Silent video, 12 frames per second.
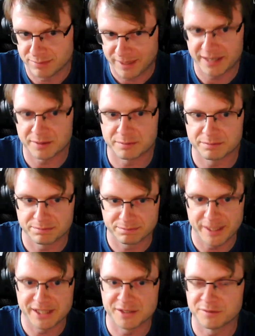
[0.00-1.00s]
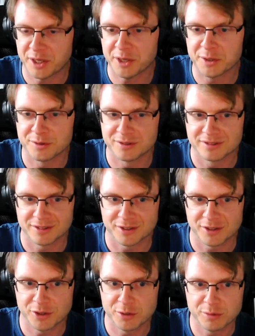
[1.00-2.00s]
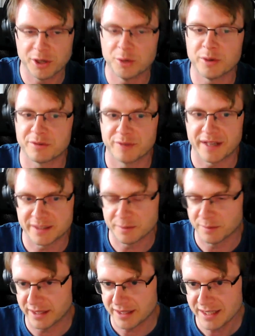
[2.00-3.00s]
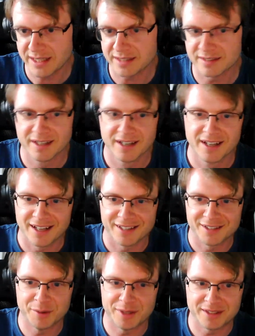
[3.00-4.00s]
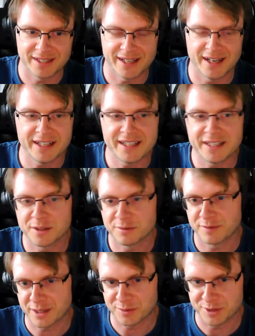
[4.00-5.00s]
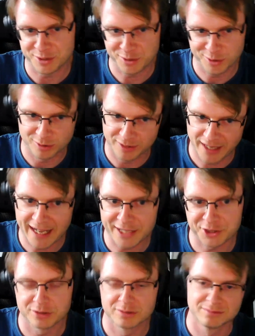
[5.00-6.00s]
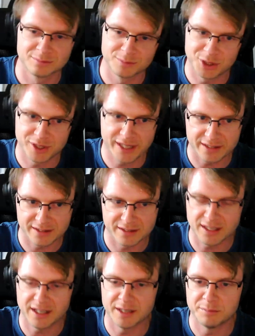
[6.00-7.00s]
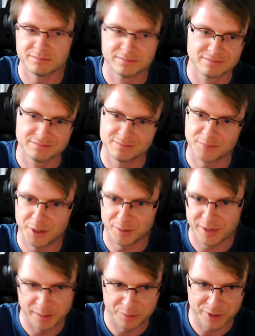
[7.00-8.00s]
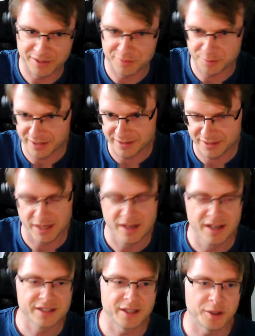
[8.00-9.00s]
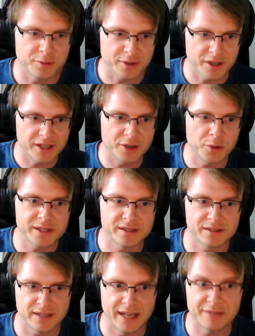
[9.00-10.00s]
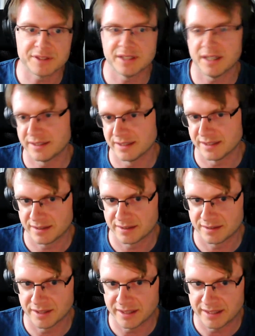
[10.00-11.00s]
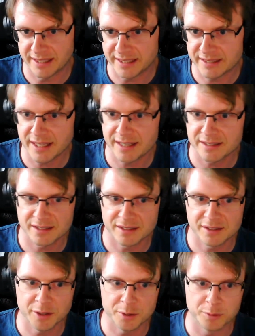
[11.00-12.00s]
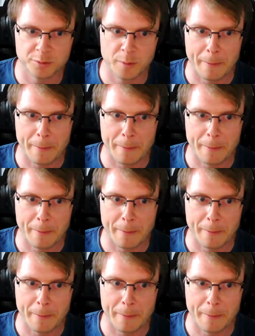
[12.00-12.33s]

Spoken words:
get a piece of code, you know what effects it might need. And so it'll say, I need an effect which is called hash, which takes a number and gives me so it always advertises that it needs that. So